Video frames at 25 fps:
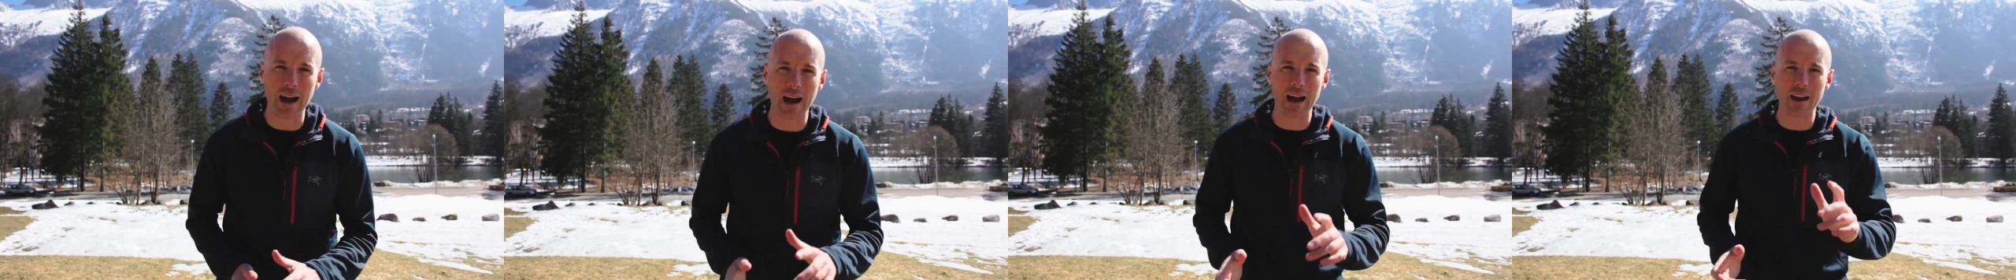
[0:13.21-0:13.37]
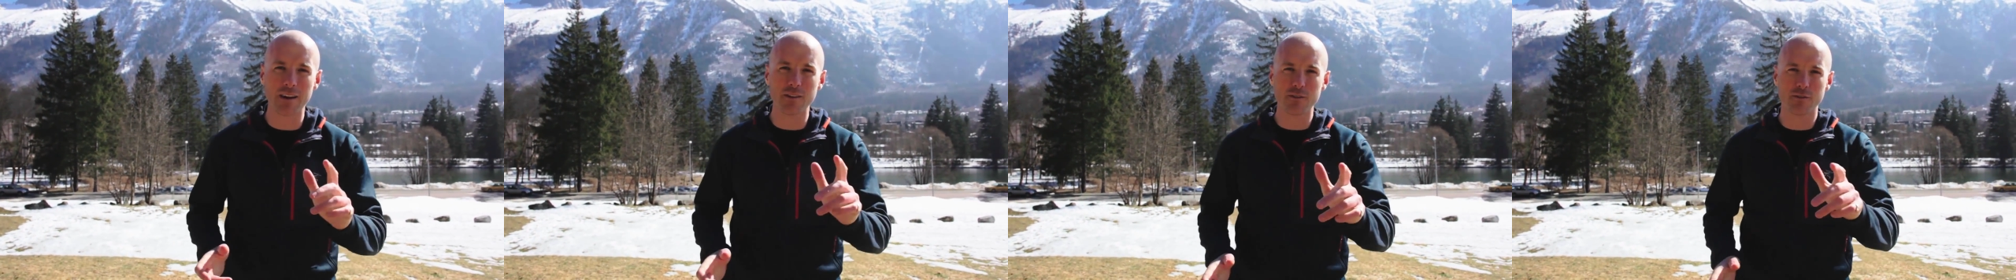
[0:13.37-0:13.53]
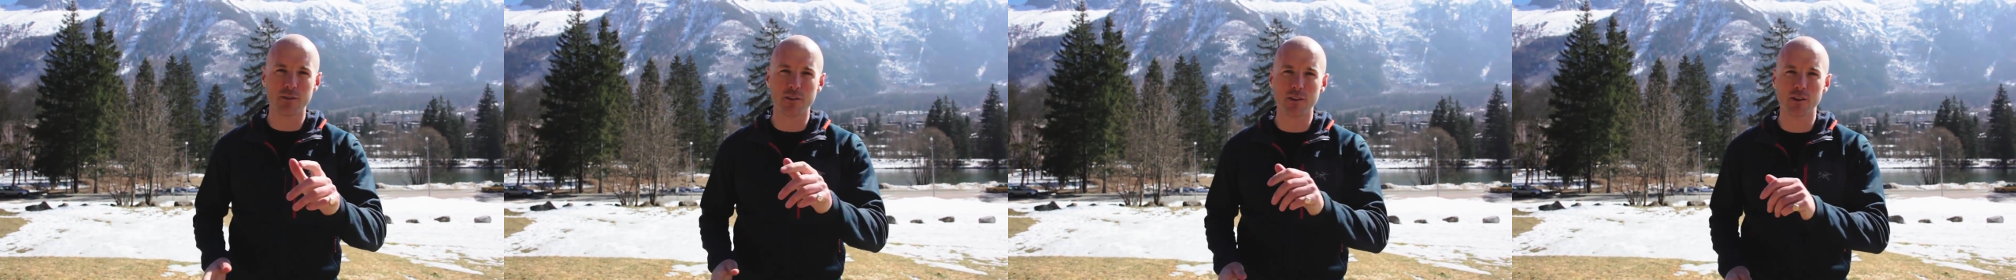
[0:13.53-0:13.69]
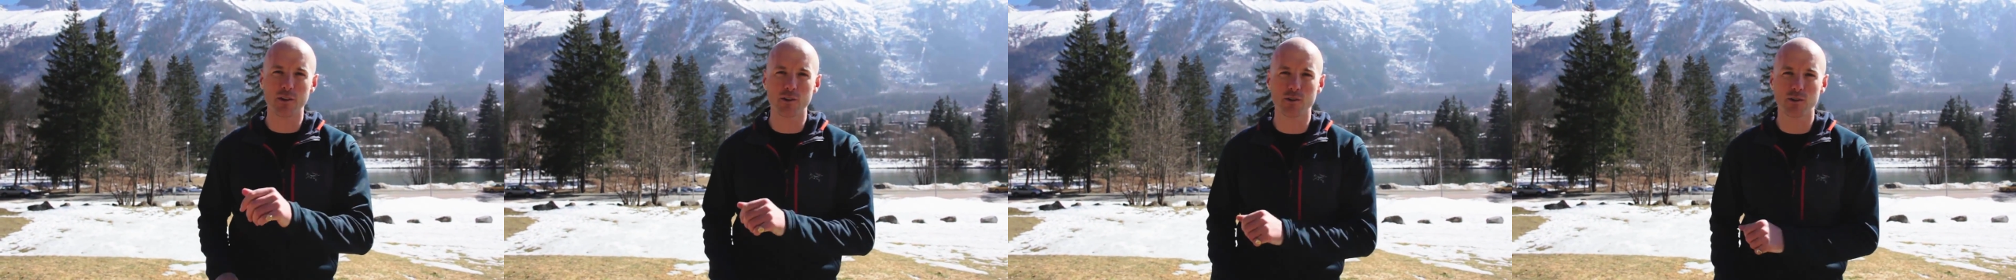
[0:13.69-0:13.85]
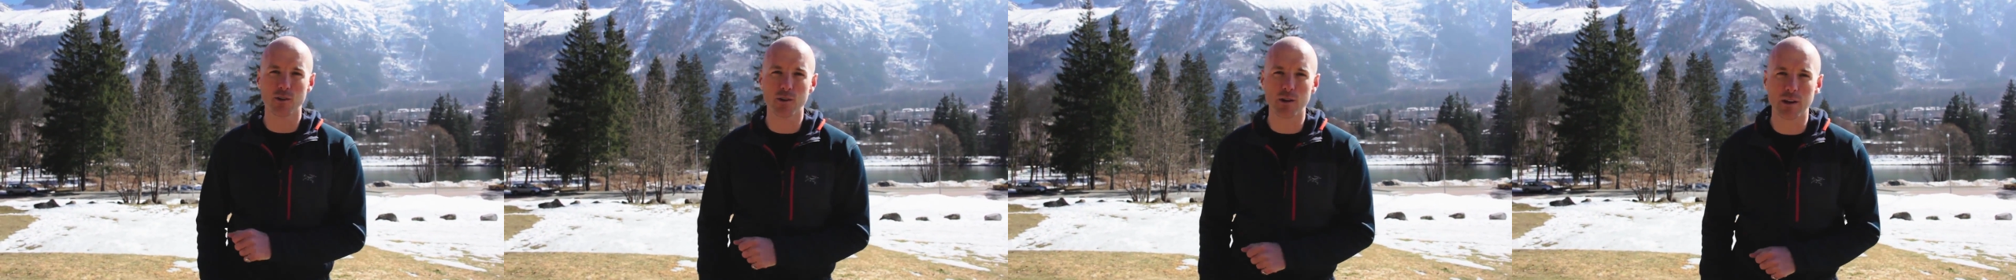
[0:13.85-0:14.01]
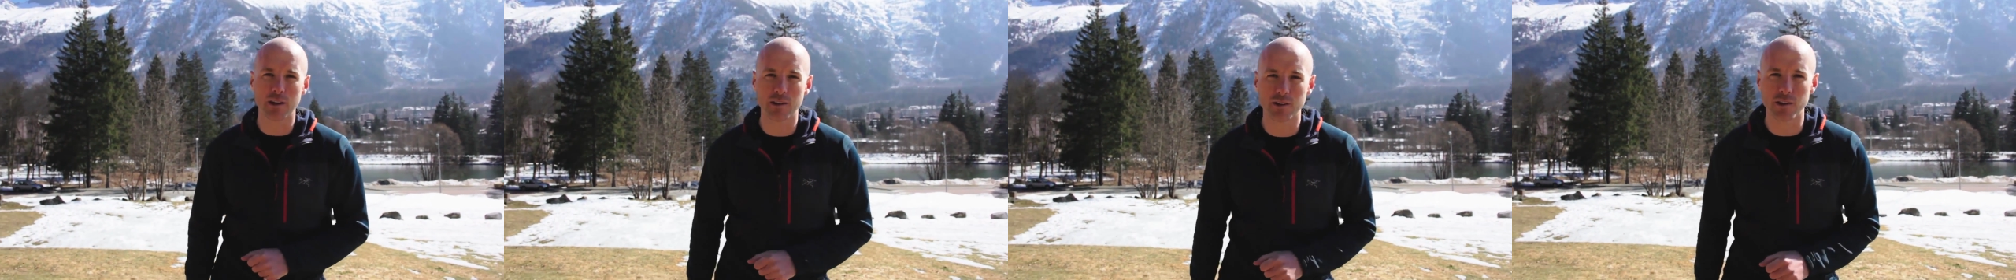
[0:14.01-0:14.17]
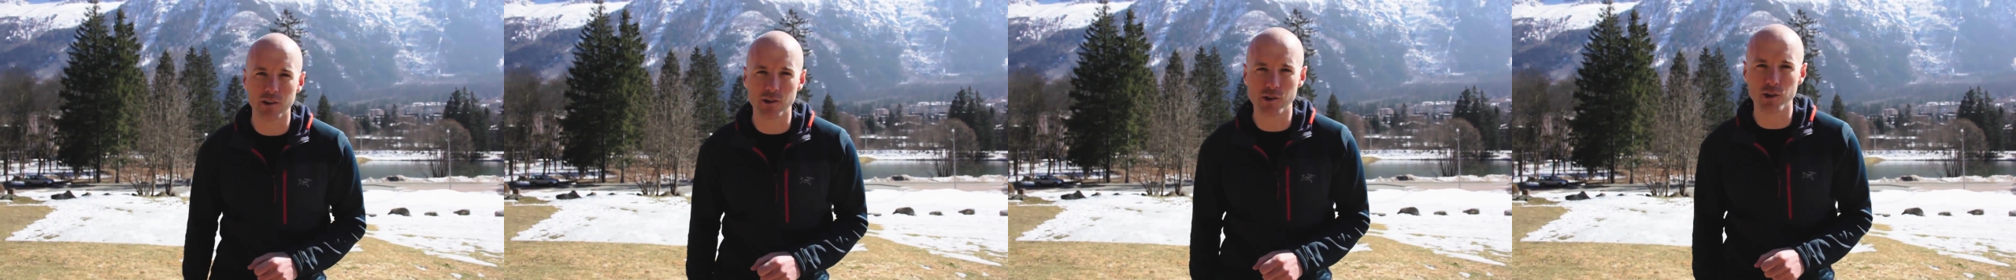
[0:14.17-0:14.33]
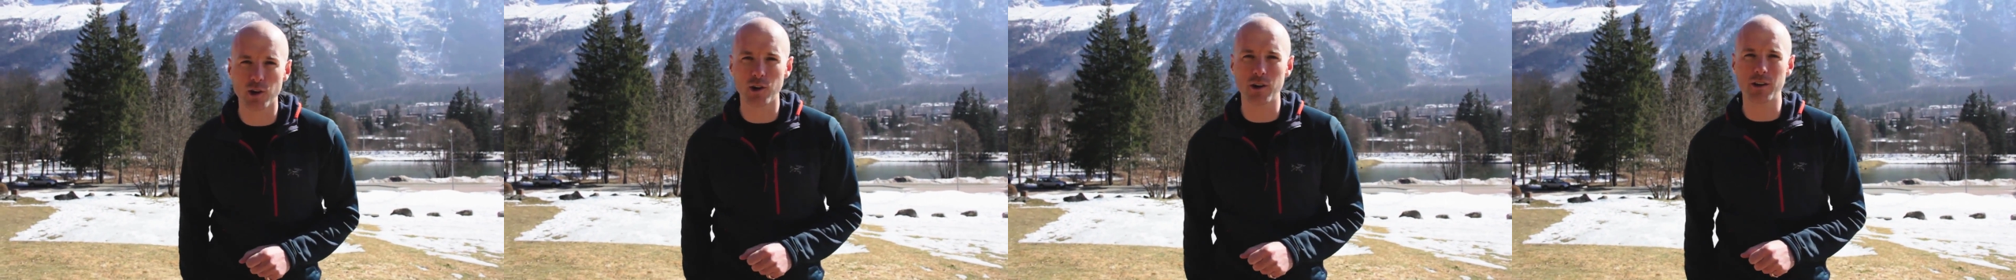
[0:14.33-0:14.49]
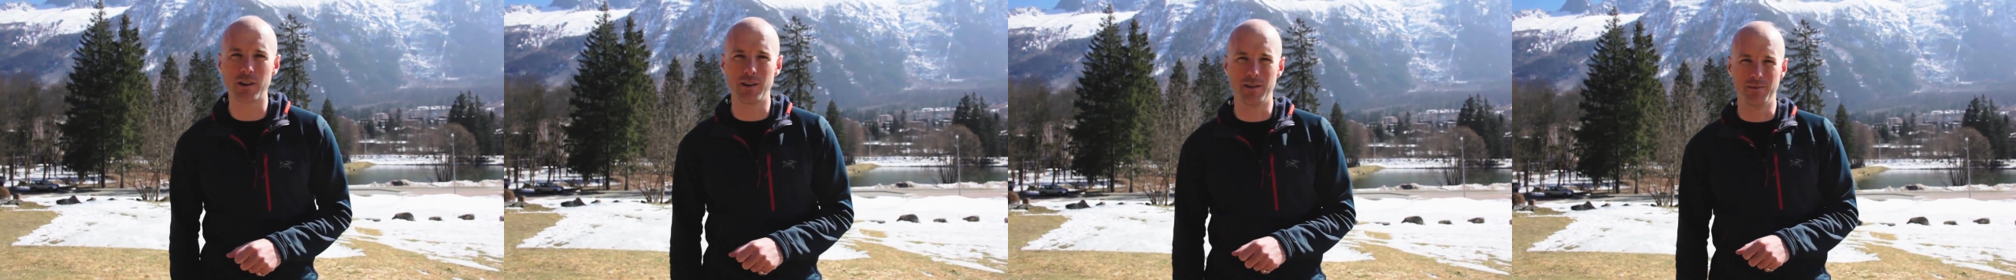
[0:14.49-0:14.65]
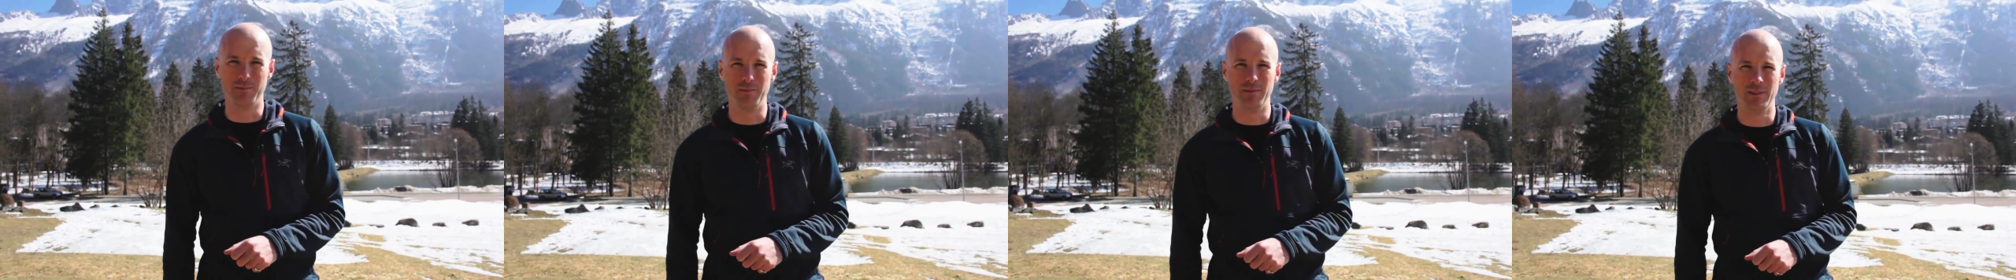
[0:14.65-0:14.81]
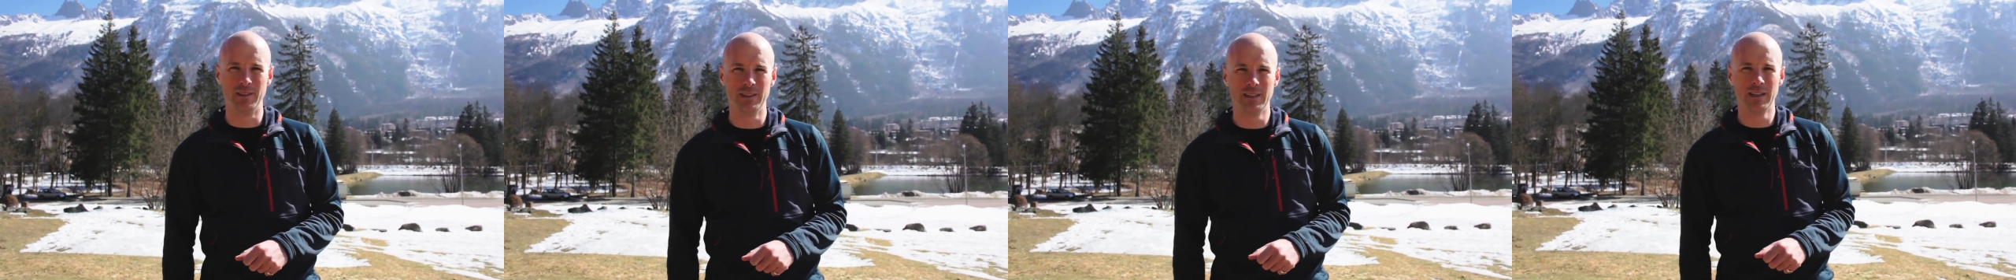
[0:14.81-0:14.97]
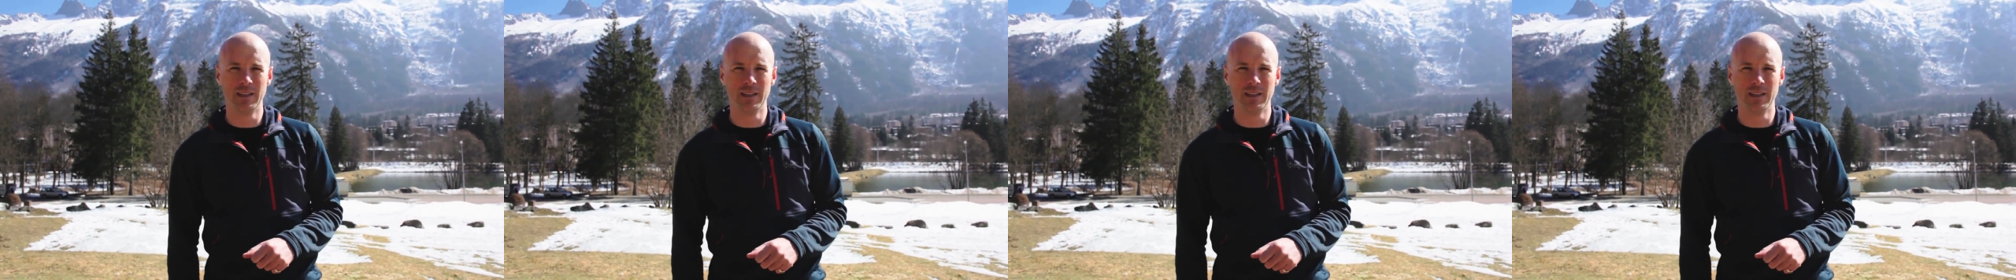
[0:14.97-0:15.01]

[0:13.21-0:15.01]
and for those looking to join them.